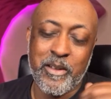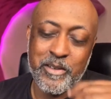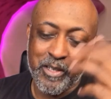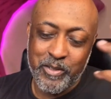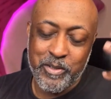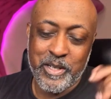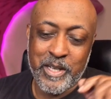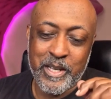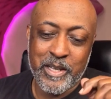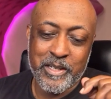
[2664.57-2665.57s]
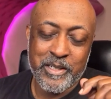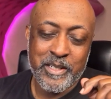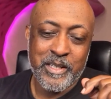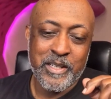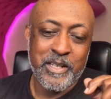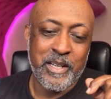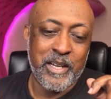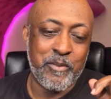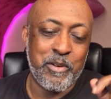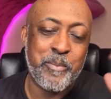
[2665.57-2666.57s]
another
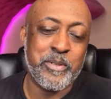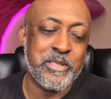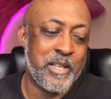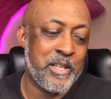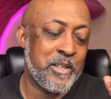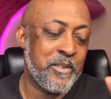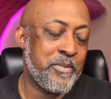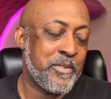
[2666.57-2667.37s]
representative,